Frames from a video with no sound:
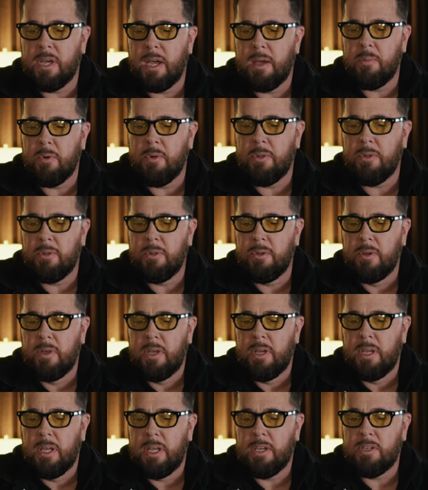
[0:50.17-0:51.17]
time on
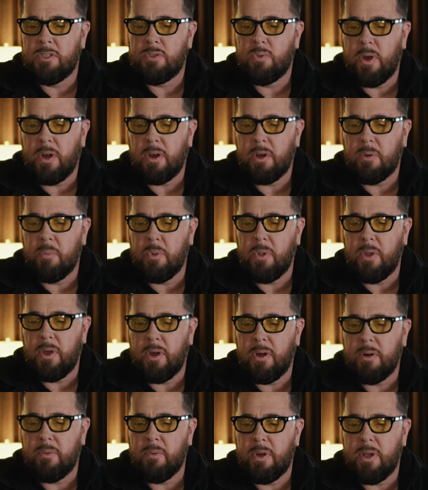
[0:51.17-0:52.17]
his record
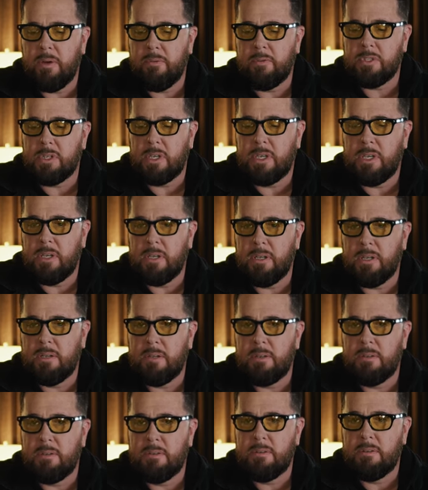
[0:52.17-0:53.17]
player when I was a kid,
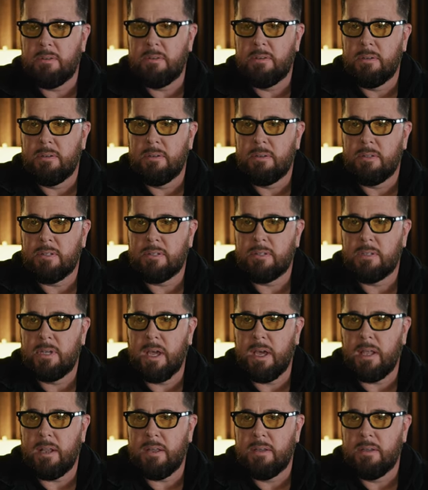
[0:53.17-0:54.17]
and just
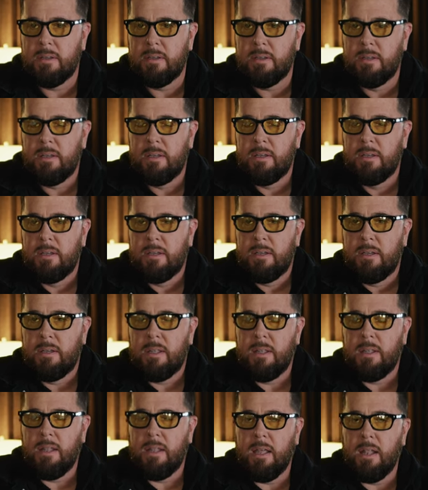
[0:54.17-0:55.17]
kind of
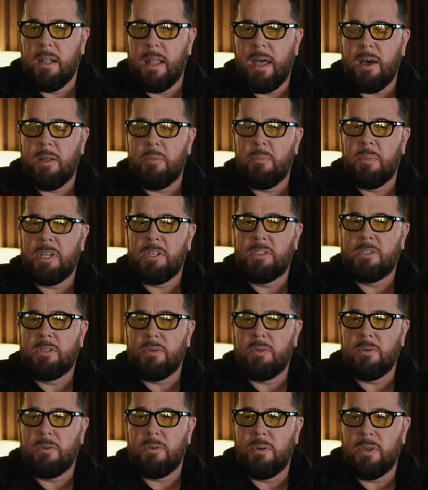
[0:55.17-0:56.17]
allowed me
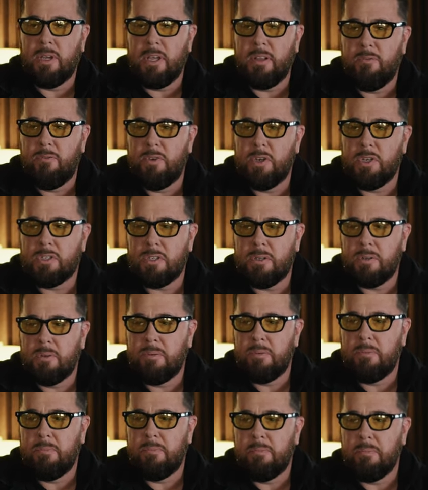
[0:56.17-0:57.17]
to
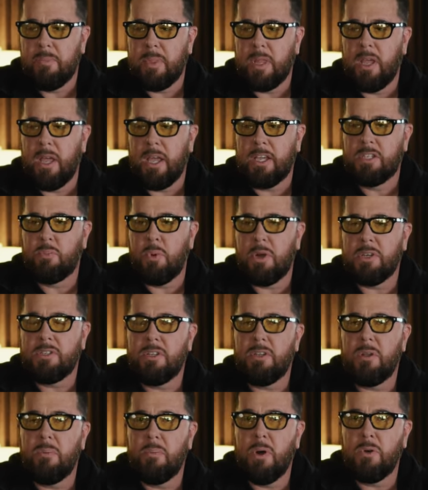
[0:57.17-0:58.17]
envision
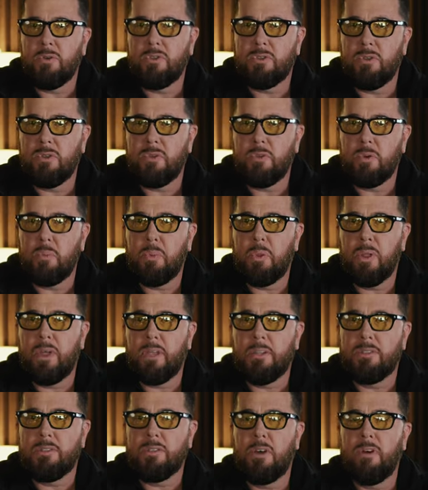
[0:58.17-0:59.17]
expressing emotion through
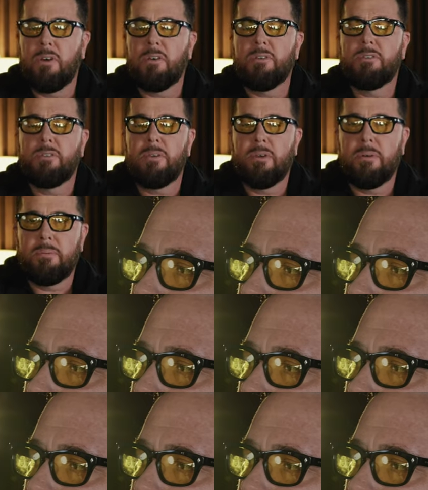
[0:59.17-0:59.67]
playing songs.